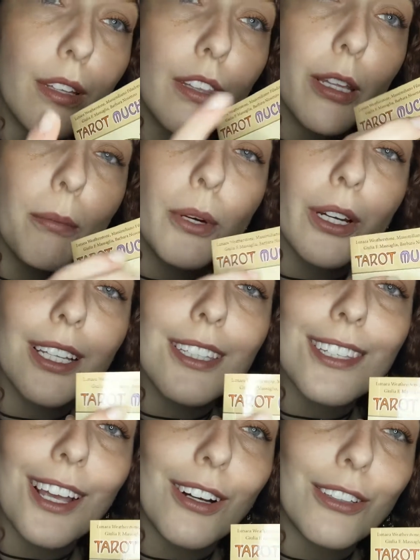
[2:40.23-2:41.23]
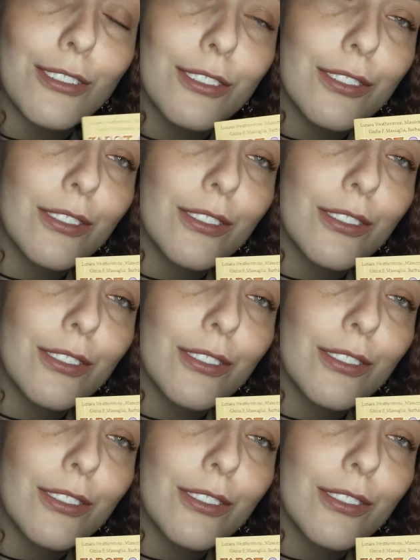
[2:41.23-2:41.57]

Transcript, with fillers: the book itself